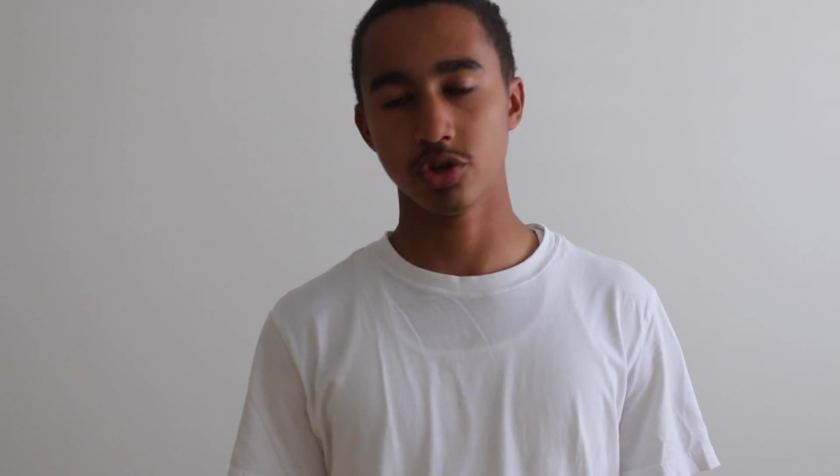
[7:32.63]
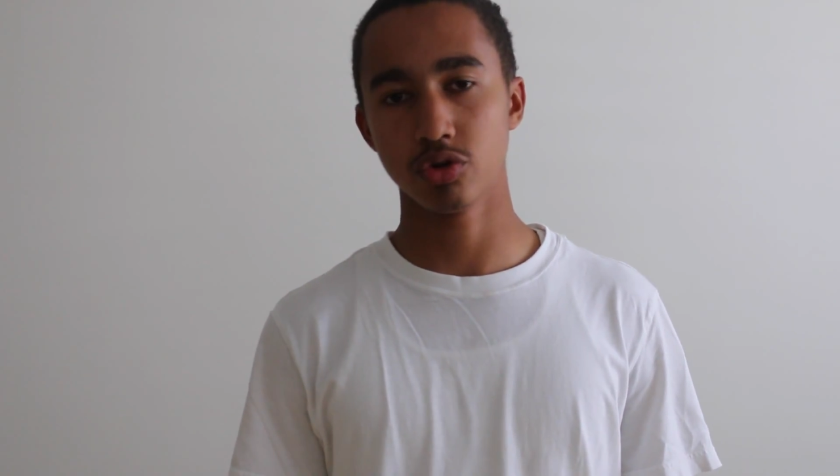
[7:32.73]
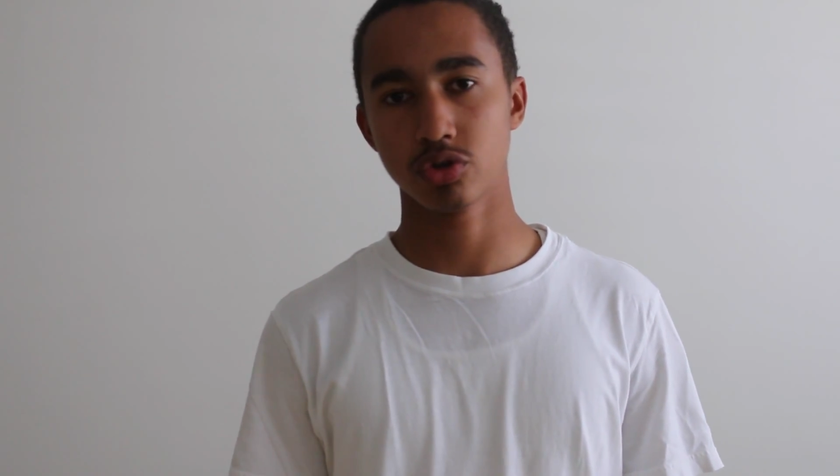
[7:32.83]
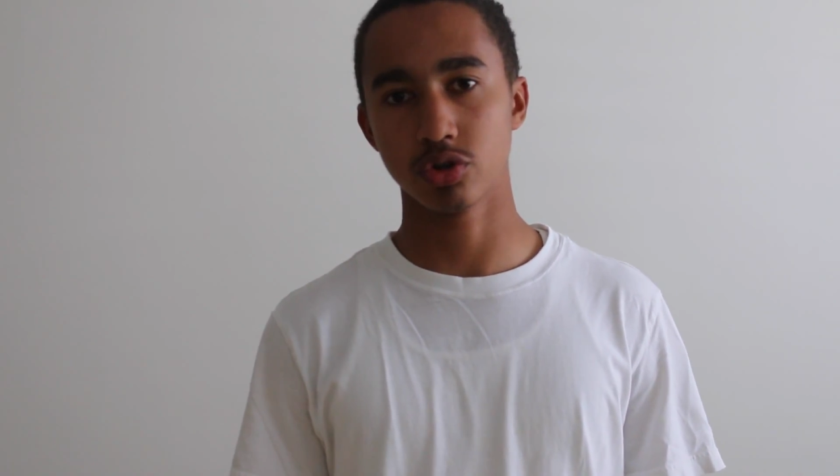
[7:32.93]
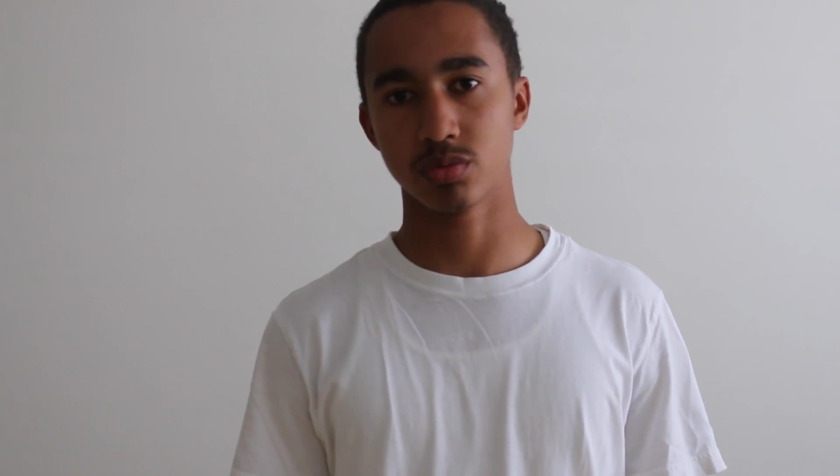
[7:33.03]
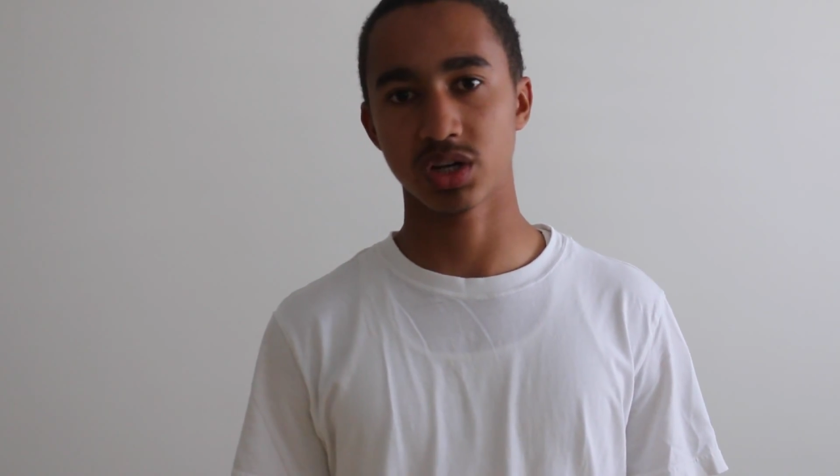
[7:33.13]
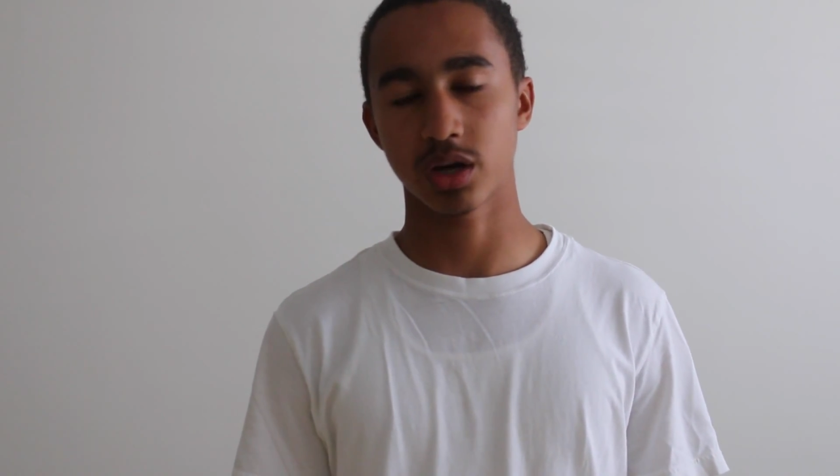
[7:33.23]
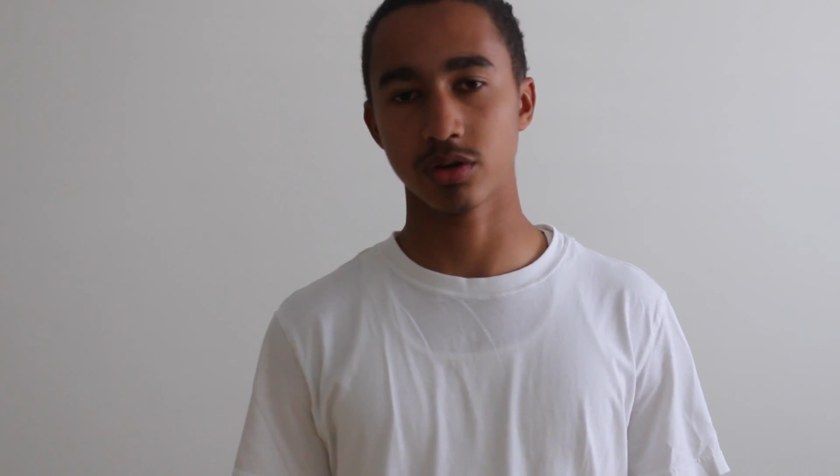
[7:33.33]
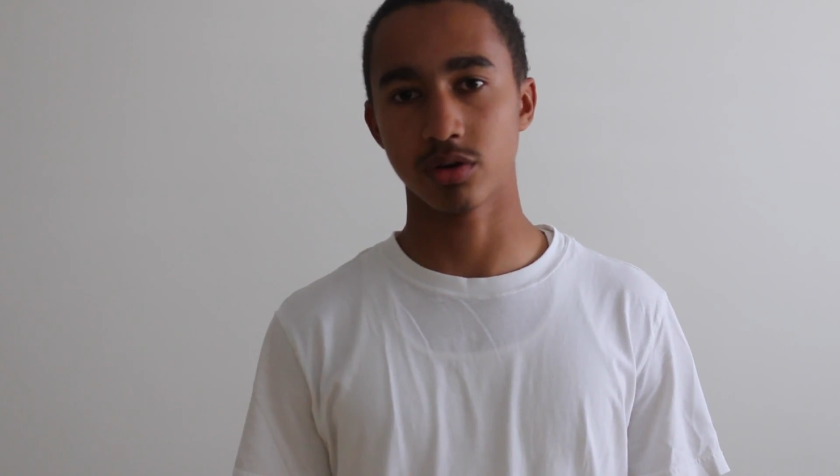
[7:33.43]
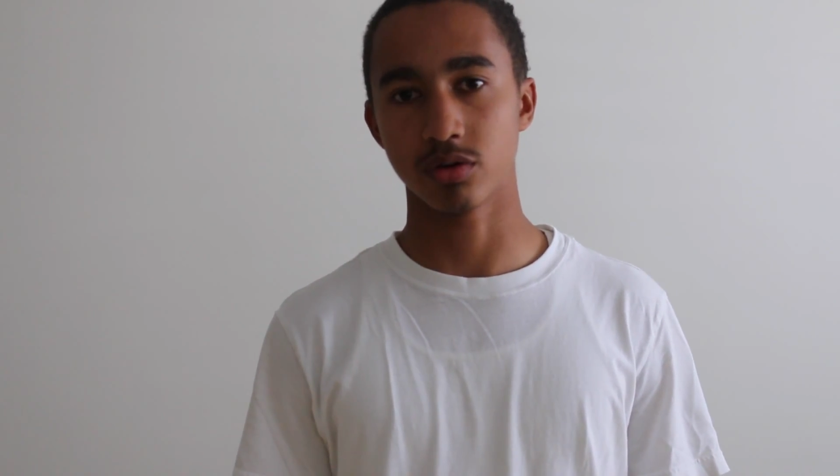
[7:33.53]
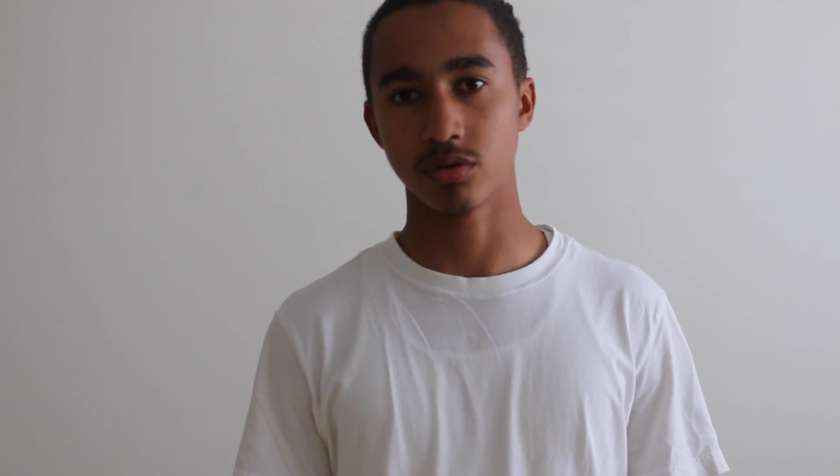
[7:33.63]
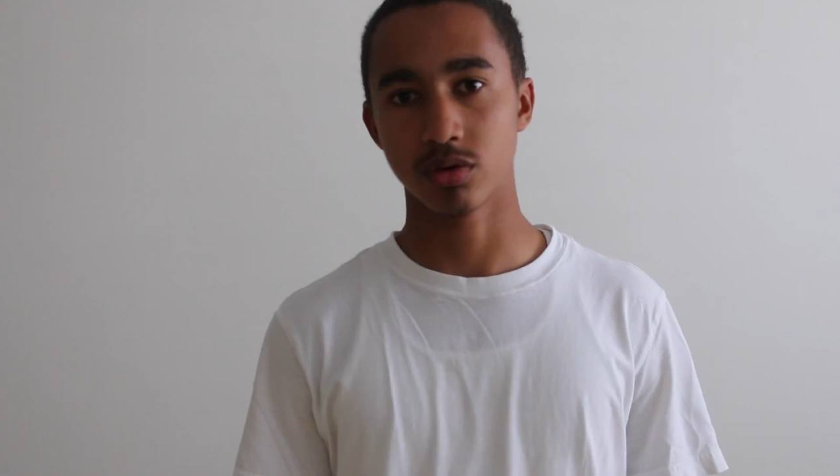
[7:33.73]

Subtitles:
YouTube channel.